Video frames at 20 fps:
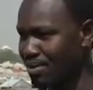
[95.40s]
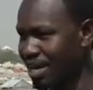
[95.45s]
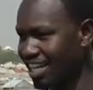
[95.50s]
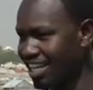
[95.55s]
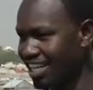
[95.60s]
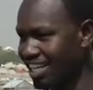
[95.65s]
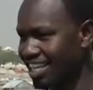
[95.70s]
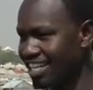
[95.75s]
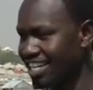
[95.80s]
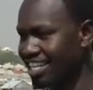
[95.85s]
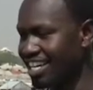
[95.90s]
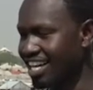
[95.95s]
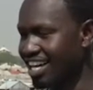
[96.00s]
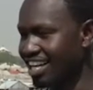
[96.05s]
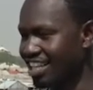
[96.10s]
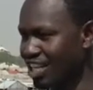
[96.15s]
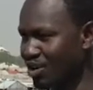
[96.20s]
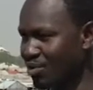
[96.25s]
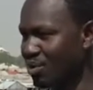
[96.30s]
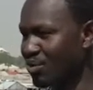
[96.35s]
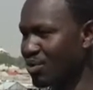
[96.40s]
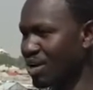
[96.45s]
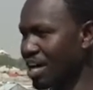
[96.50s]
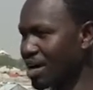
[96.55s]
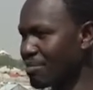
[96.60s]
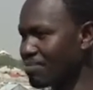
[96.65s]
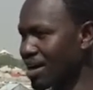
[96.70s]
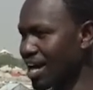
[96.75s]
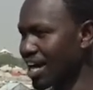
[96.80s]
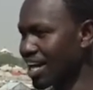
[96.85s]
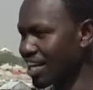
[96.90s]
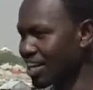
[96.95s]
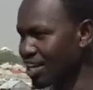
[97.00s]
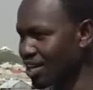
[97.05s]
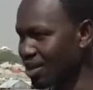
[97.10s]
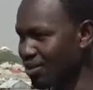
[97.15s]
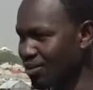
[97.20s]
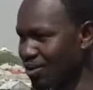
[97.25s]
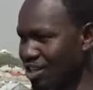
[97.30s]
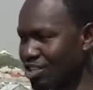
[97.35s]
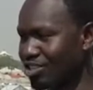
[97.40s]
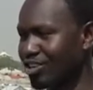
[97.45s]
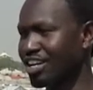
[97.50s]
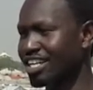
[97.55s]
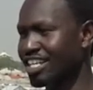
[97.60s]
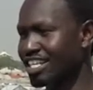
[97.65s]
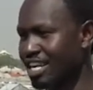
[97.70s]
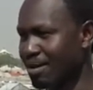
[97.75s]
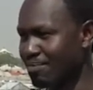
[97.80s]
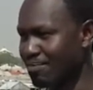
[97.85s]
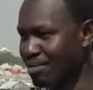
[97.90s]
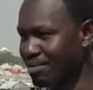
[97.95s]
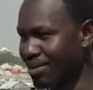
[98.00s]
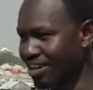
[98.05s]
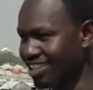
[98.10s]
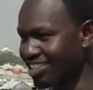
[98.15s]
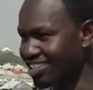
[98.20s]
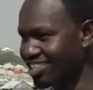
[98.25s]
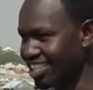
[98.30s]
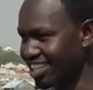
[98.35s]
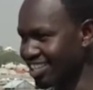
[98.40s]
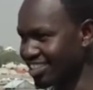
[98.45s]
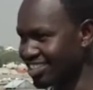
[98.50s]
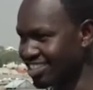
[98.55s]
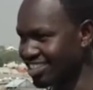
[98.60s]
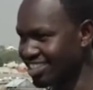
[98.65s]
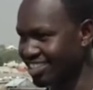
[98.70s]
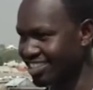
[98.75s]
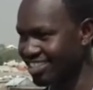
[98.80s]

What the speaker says: break, and then when we come back, we'll talk in depth about these things.